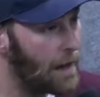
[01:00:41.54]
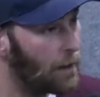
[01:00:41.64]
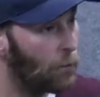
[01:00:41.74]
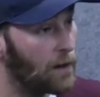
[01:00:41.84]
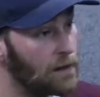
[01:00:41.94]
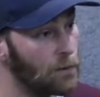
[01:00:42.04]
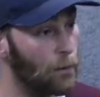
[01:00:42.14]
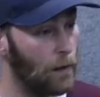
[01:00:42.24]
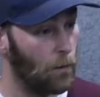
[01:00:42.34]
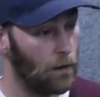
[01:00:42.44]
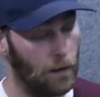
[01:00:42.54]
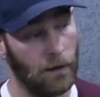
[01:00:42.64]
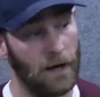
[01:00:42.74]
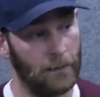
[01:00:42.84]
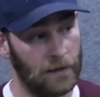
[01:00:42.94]
I run into marijuana a
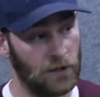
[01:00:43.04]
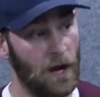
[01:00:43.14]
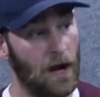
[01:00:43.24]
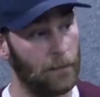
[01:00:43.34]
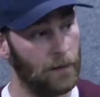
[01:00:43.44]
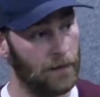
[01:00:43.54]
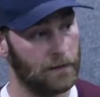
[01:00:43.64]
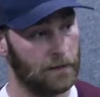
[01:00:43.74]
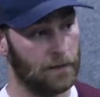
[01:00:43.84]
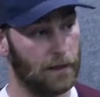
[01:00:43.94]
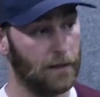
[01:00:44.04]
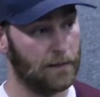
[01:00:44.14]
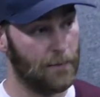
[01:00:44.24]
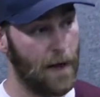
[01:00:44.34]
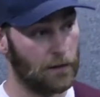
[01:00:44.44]
lot in my job because as a
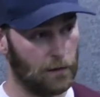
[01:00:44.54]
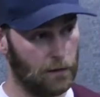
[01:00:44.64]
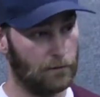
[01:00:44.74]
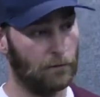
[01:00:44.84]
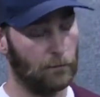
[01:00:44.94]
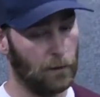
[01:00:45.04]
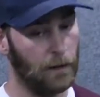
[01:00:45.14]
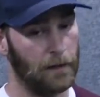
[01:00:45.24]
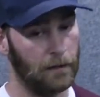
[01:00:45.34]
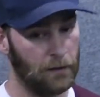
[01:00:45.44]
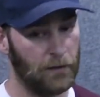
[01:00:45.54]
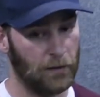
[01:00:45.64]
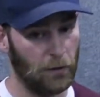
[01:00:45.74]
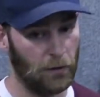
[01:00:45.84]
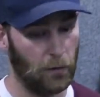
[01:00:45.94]
dentist, I'm actually really
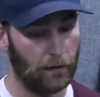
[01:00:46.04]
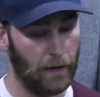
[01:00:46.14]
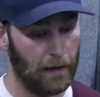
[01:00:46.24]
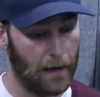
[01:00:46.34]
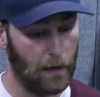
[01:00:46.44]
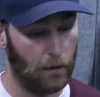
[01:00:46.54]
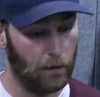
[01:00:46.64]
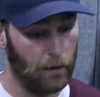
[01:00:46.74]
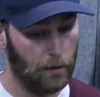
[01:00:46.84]
concerned with like how,